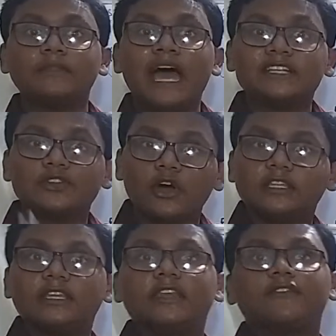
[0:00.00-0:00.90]
That's
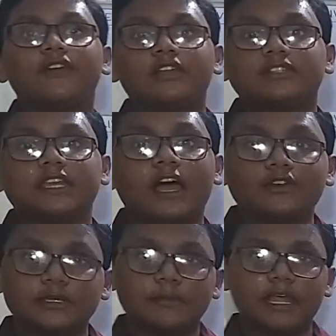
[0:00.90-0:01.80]
called the drift velocity.
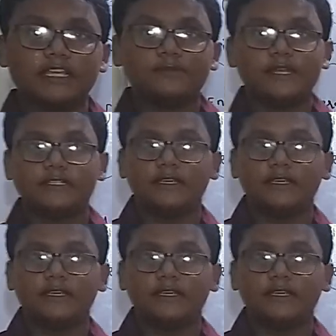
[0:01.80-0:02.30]
How simple I explain,